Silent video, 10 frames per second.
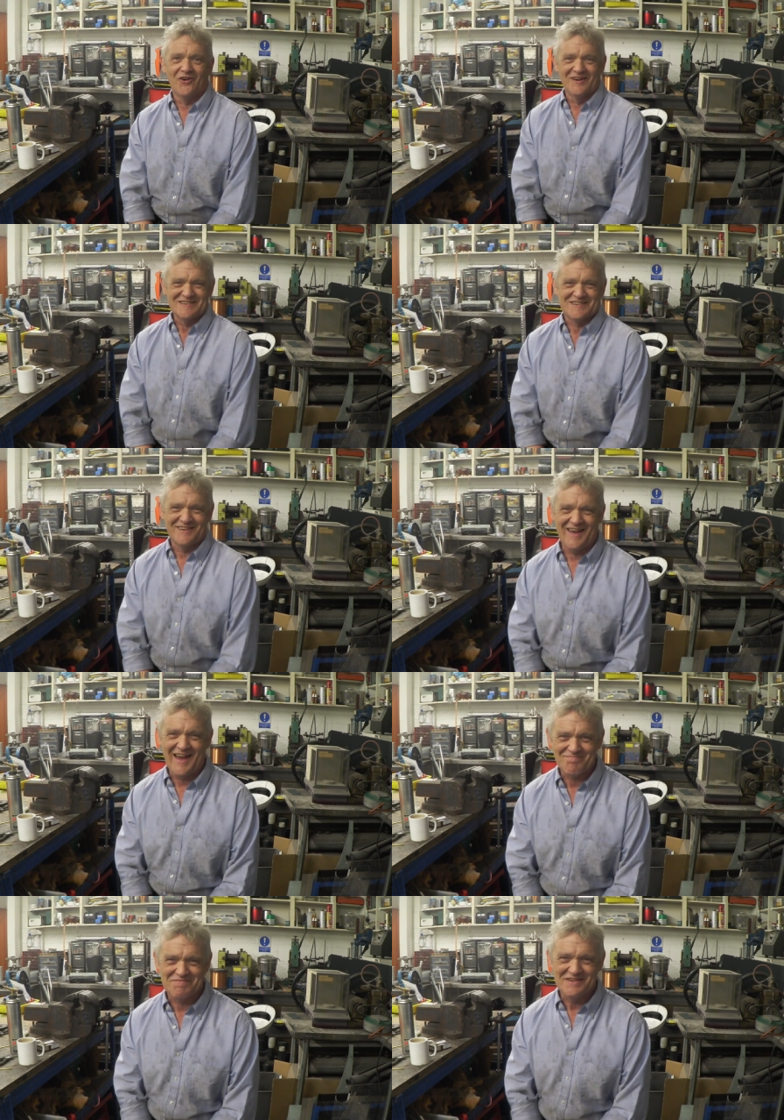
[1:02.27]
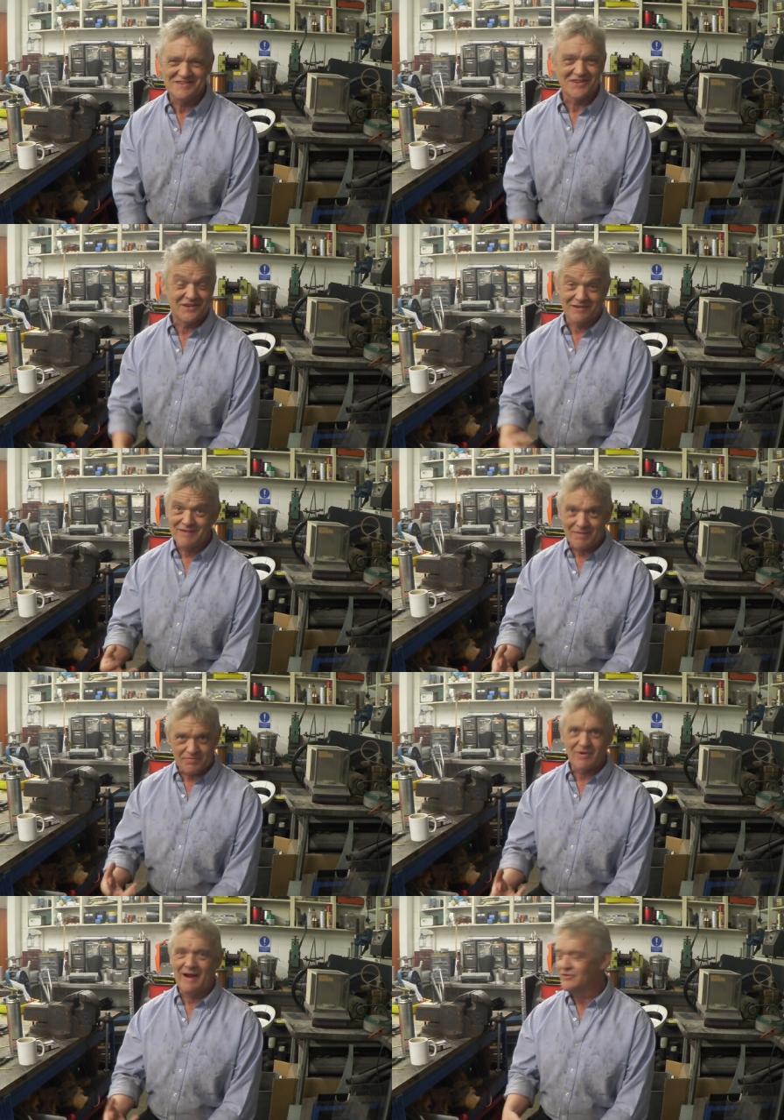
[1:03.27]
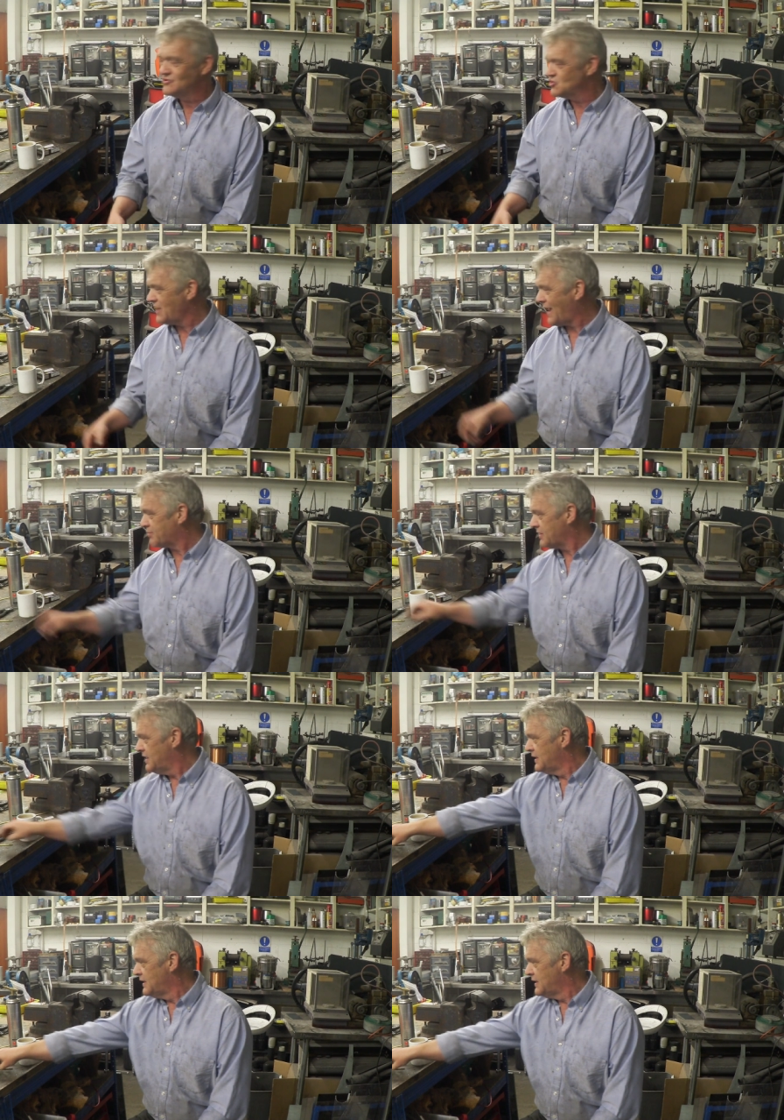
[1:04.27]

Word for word: all that's going to happen is it's going to wrap around and snap.